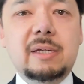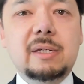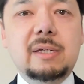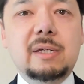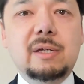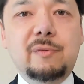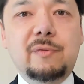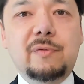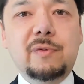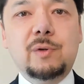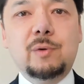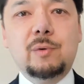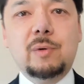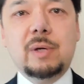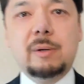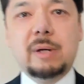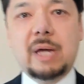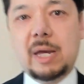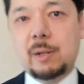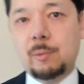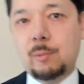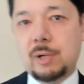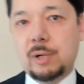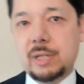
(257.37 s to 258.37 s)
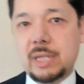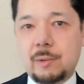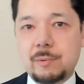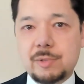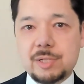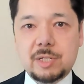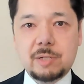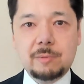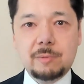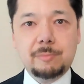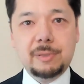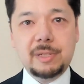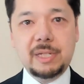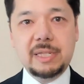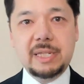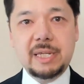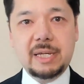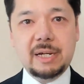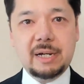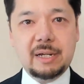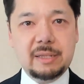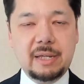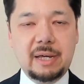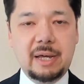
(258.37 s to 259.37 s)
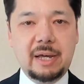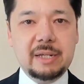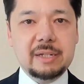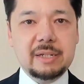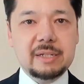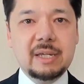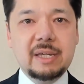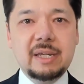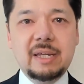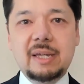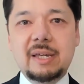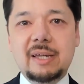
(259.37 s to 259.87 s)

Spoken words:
if you had one that was completely unlined.